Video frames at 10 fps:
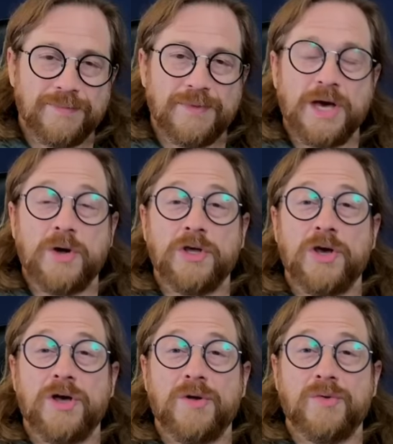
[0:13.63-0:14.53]
Howdy
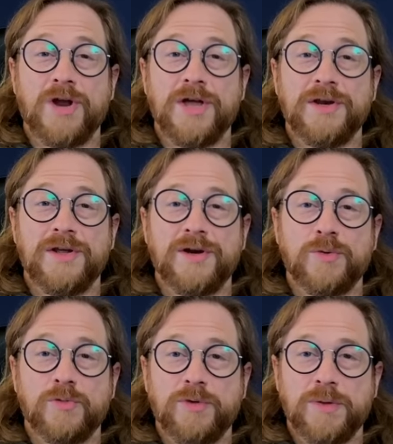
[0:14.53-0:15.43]
y'all, Ryan
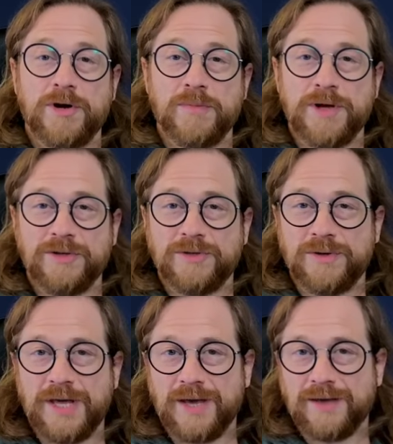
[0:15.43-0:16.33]
here with
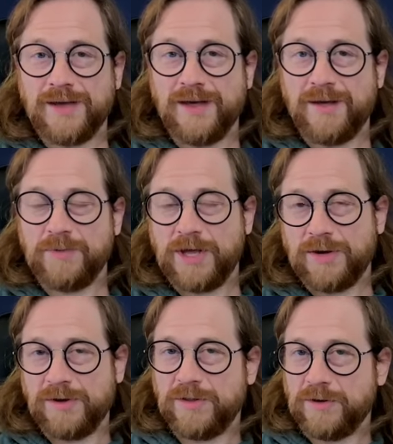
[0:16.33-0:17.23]
playbetterbanjo.com. Got
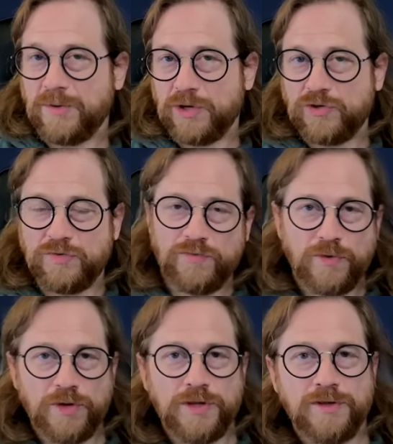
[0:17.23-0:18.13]
another question
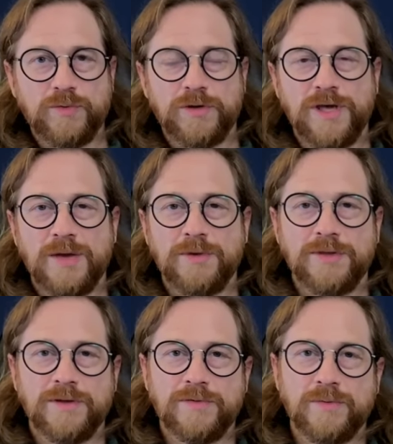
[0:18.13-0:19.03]
for you. This one came
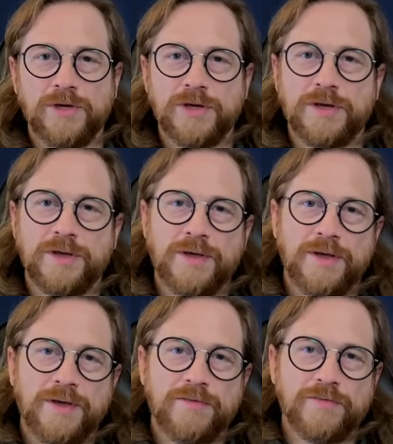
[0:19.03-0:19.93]
in this week
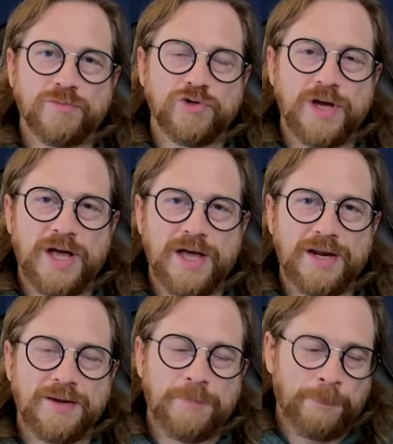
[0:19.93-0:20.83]
from
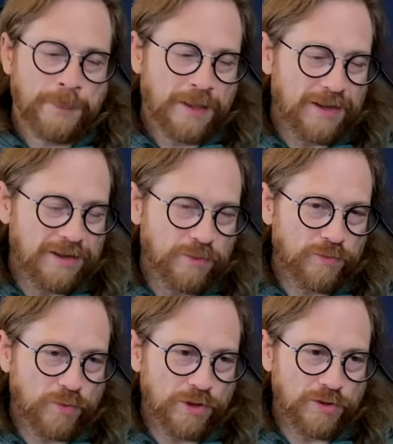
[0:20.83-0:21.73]
John, and he
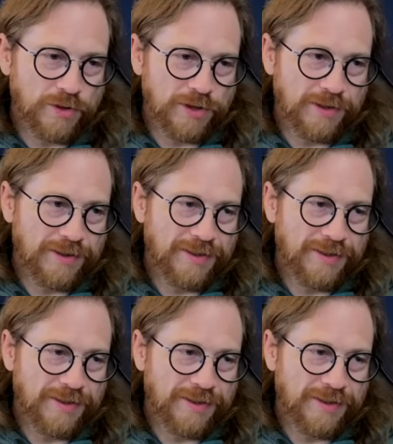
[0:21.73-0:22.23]
was wondering,